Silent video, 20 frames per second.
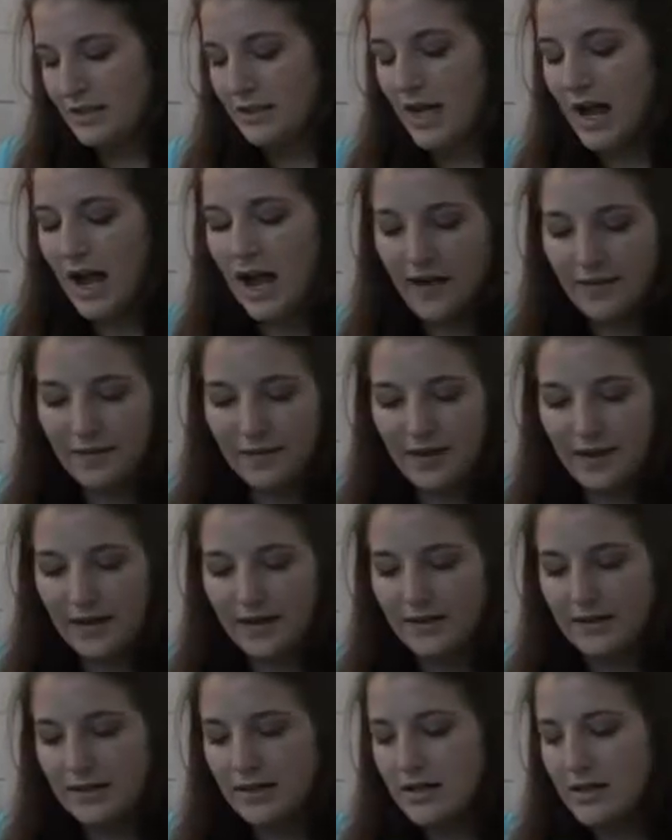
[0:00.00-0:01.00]
the
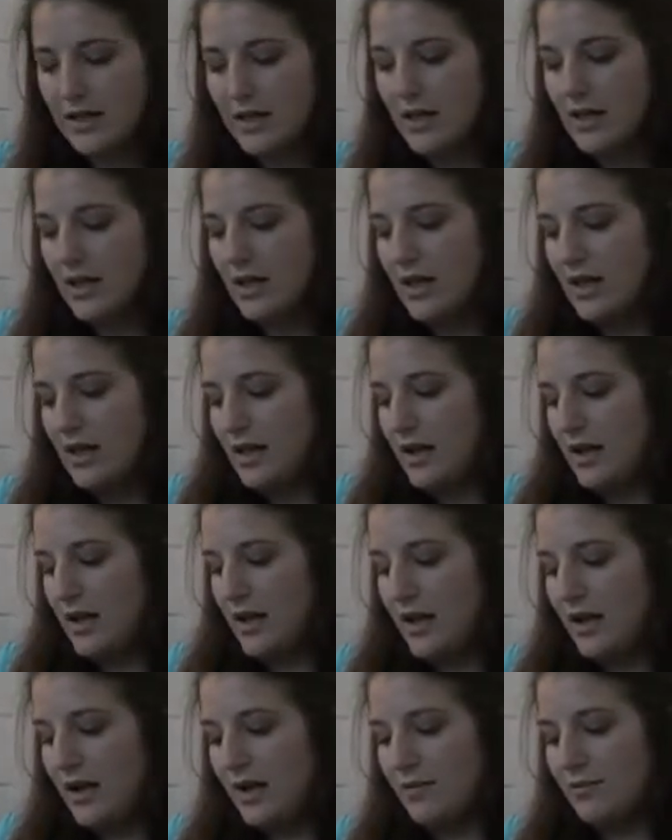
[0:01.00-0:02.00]
online,
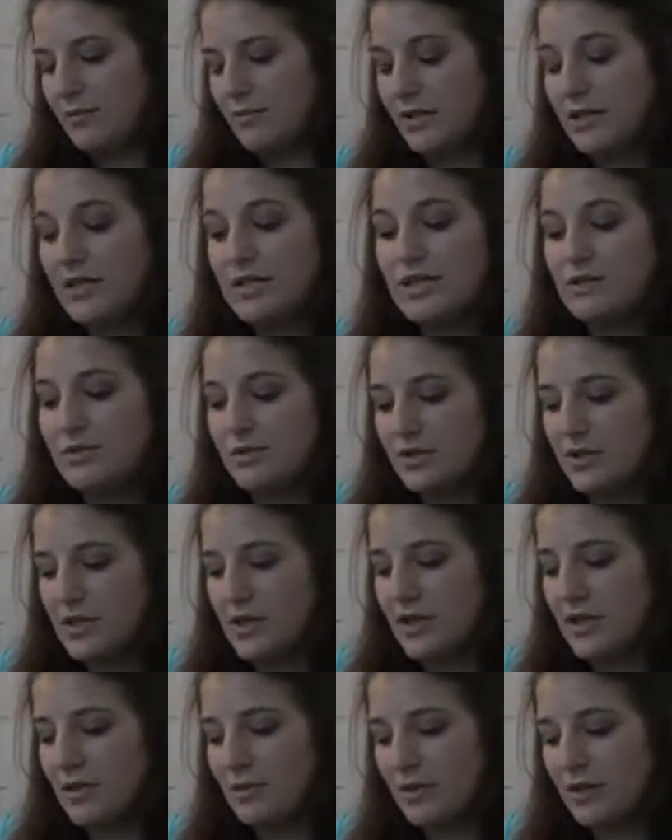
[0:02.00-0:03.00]
because this was
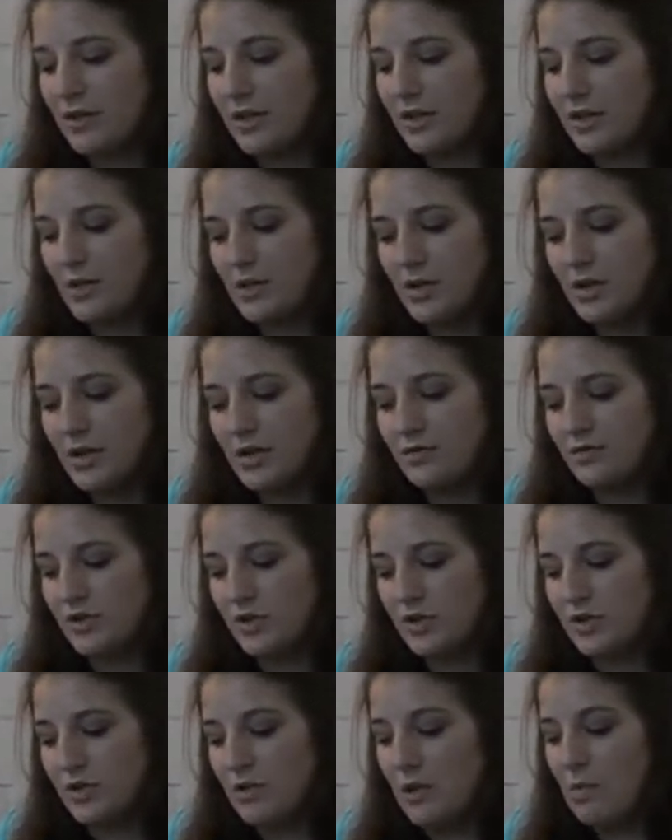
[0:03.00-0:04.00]
another one that you could have
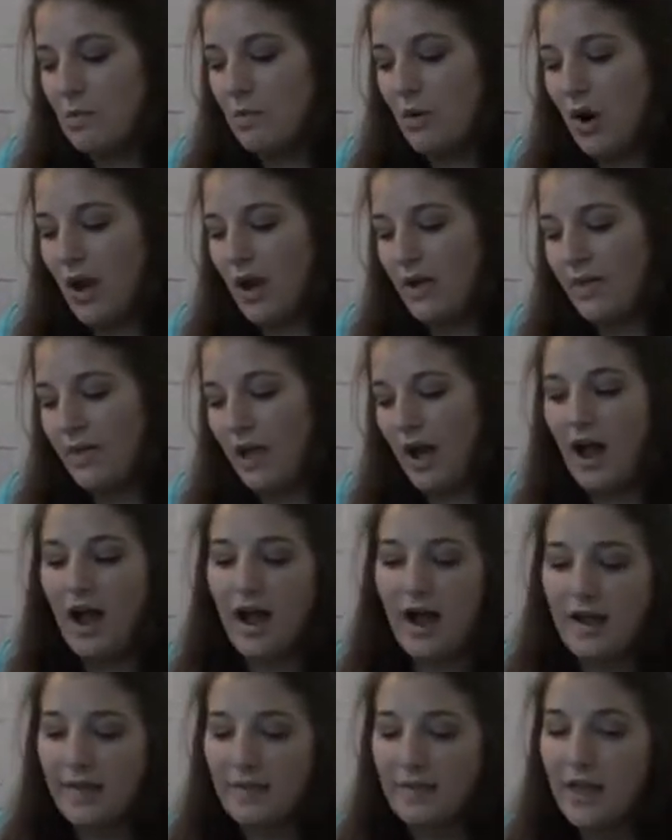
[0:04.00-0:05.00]
just bought the
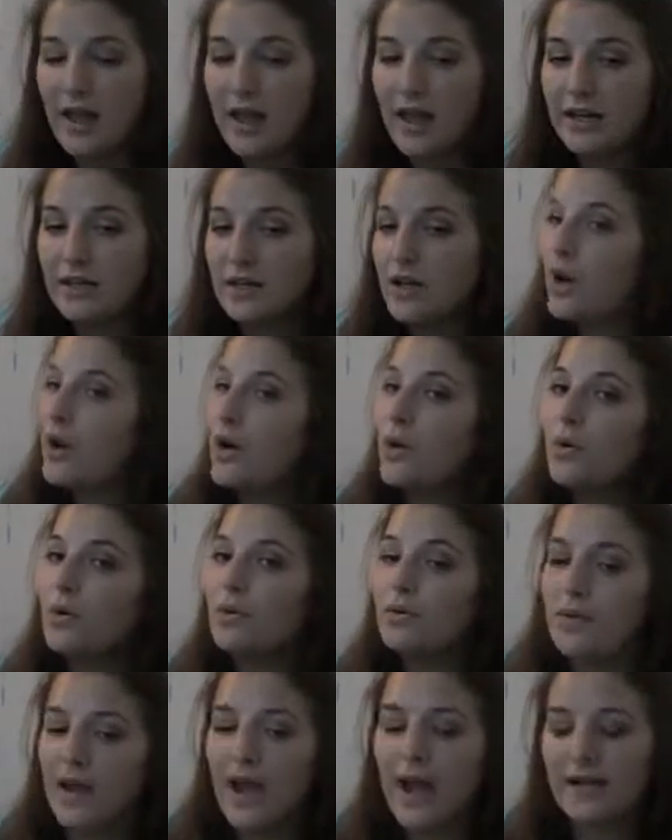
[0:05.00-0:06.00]
online
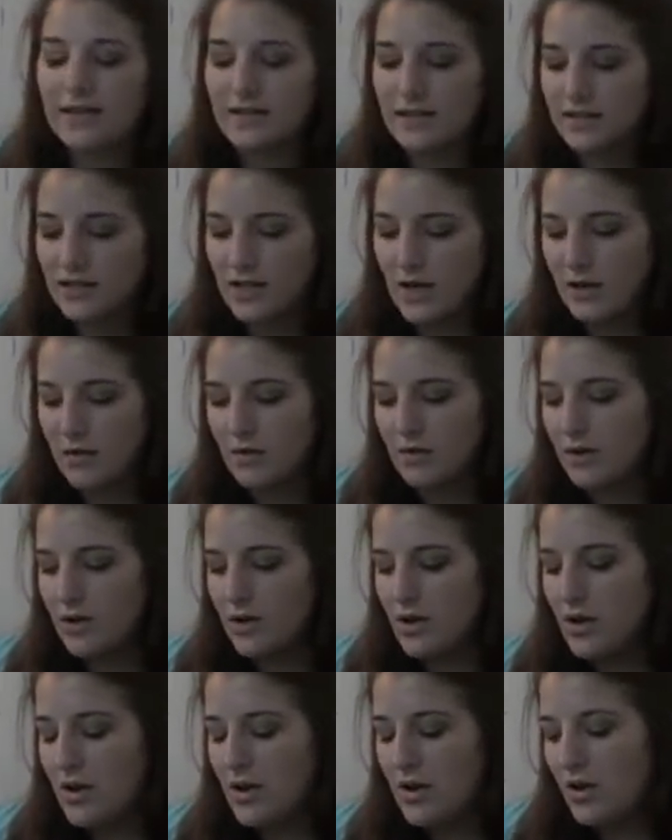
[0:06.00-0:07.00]
code, the access code,
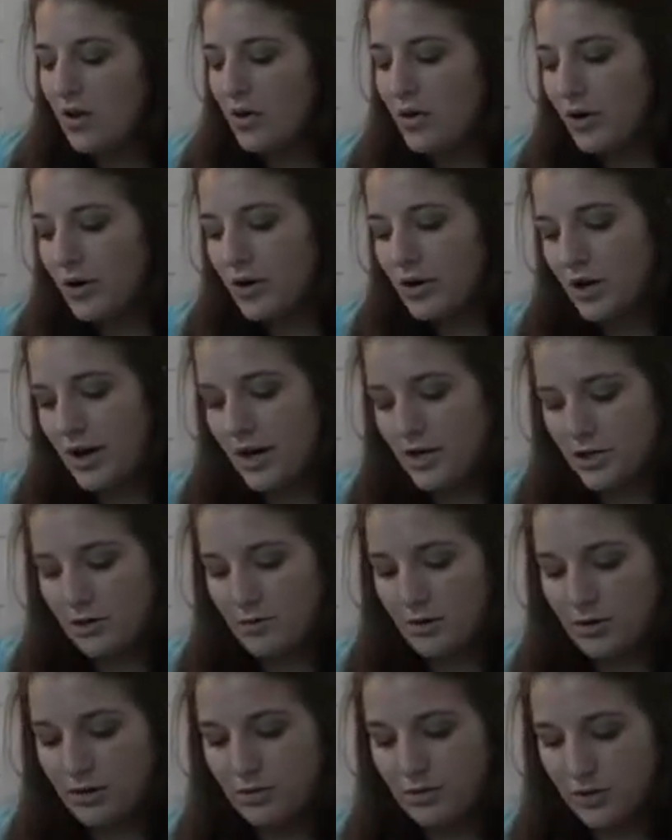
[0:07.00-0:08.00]
or you could have
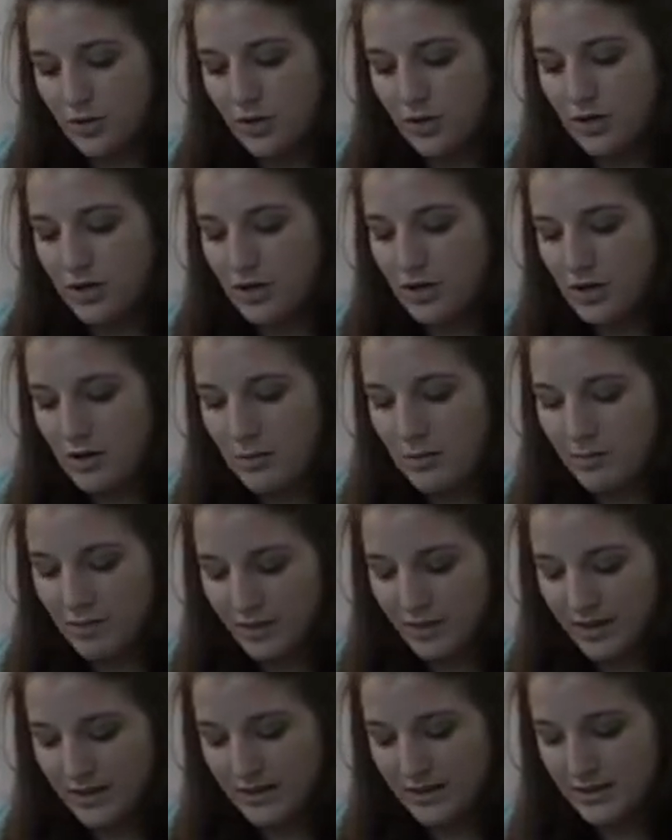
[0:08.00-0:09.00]
actually bought the book.
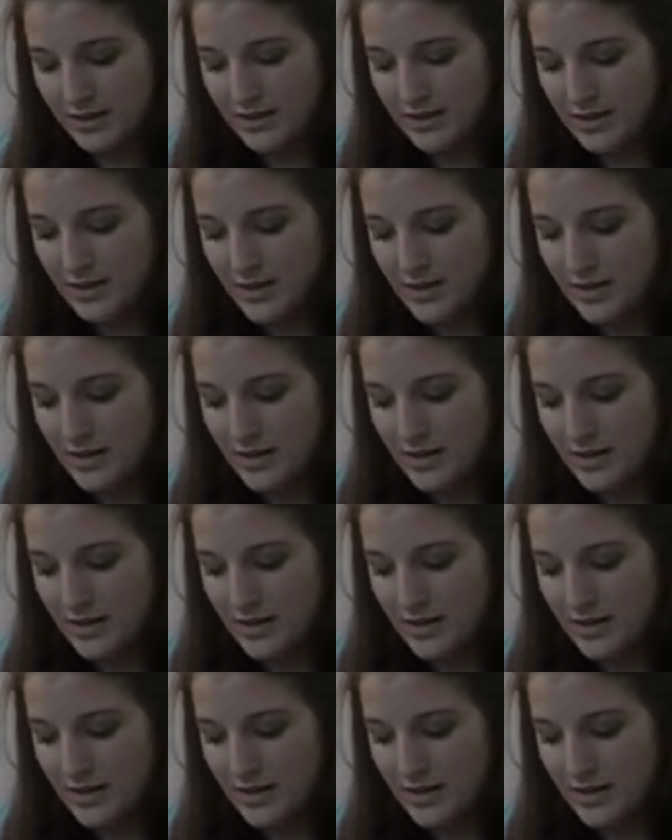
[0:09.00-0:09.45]
But